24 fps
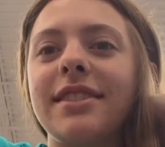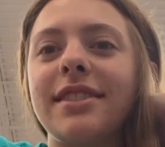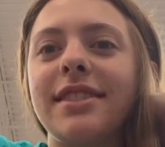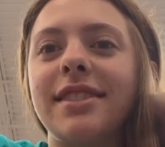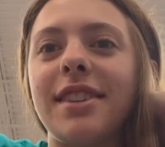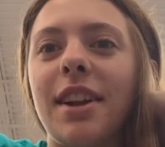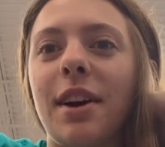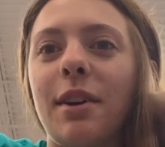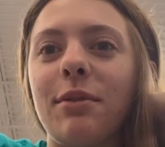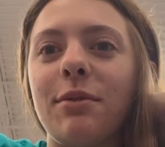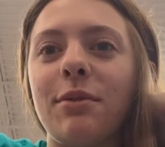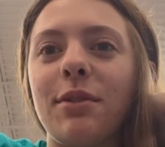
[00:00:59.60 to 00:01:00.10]

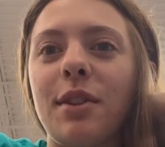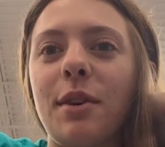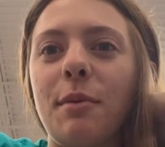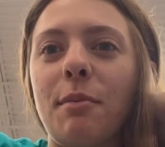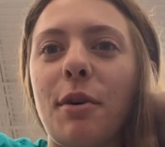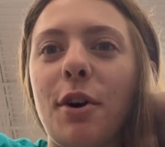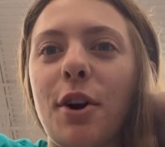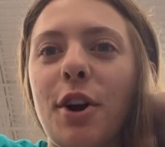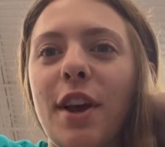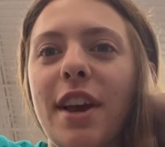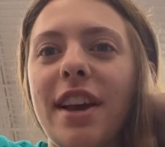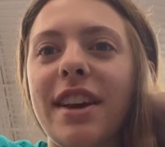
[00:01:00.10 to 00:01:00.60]
stuff for the
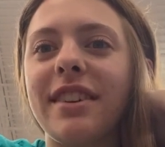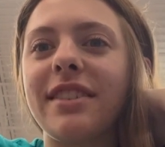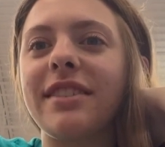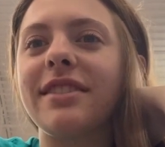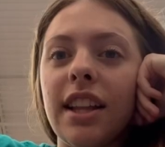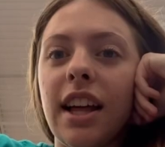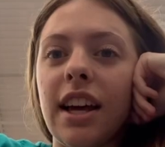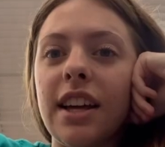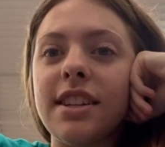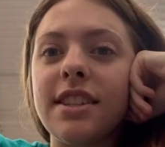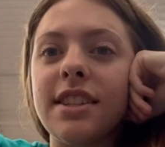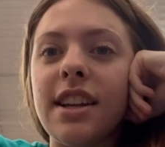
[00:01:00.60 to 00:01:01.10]
party.
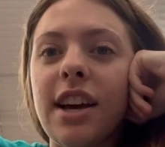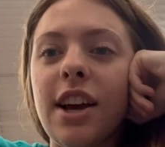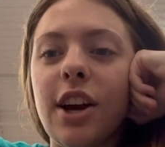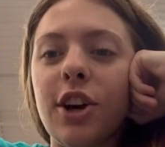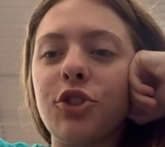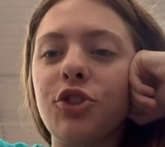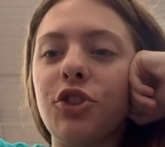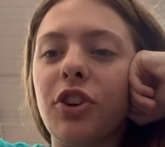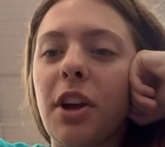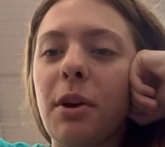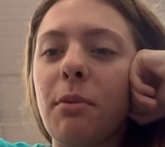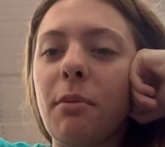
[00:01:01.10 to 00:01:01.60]
Last night,
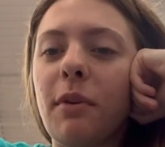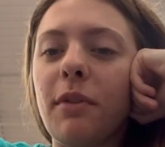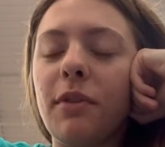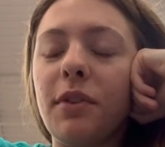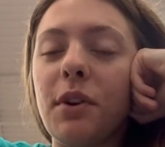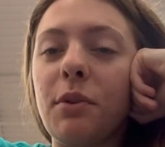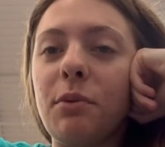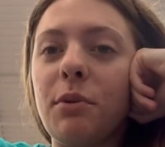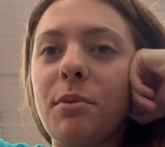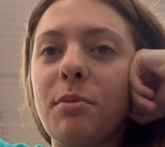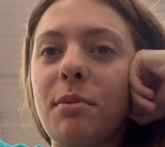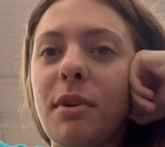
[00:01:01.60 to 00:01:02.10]
Archer came over
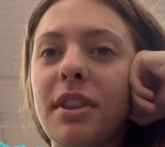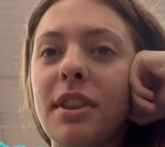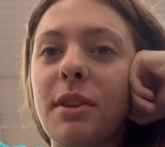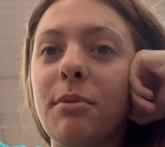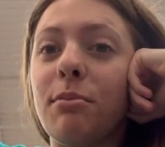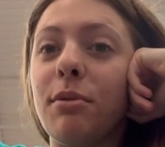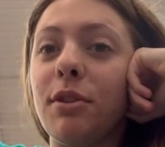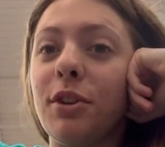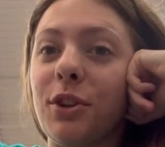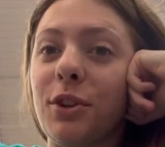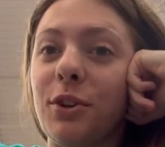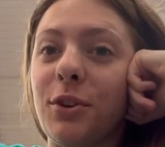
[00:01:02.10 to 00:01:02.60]
and we made the
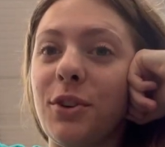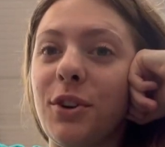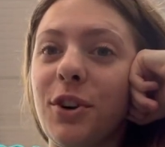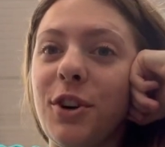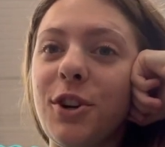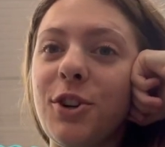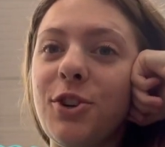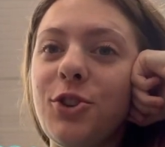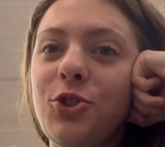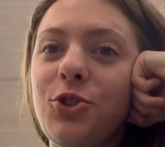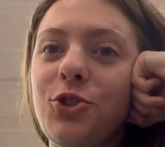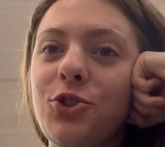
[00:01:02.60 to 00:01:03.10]
balloon
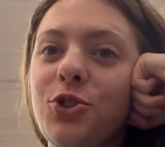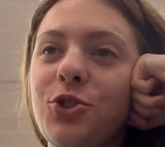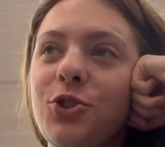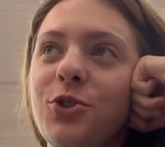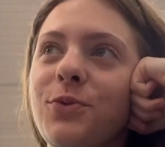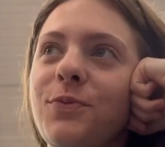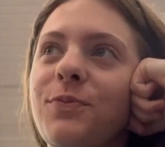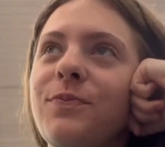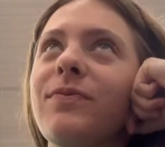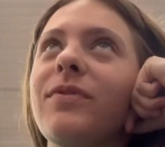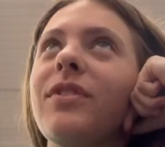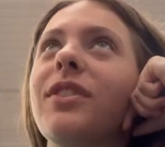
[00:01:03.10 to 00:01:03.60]
arch.
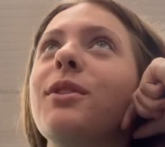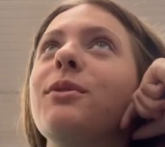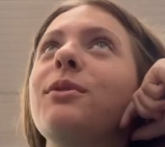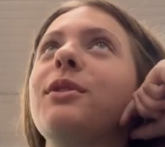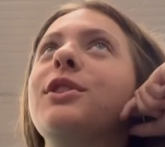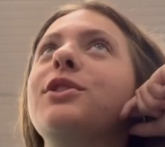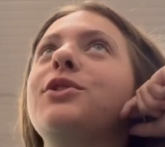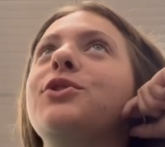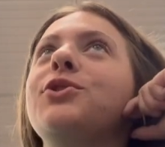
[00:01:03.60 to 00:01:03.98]
We had